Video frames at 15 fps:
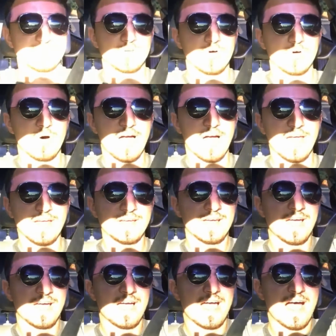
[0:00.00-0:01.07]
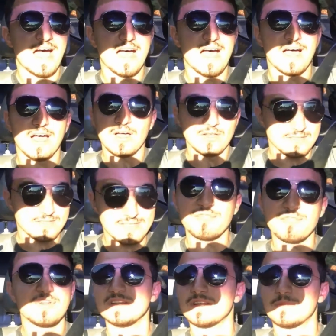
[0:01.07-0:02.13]
So
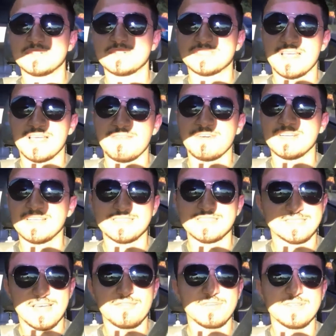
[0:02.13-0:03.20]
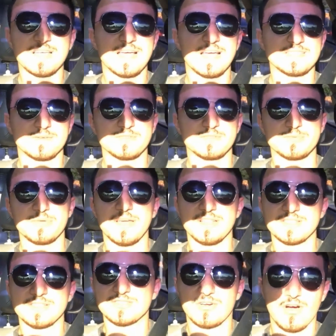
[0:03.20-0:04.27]
definitely number 7 is definitely the heads-up display.
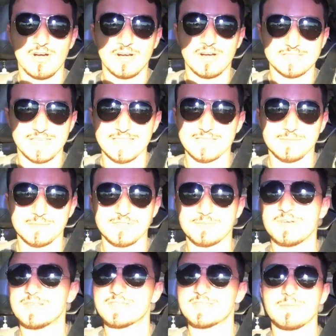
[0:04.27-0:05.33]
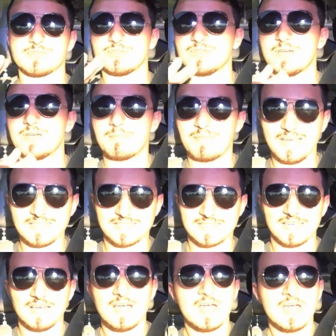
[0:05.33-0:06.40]
This car's heads-up display is absolutely amazing.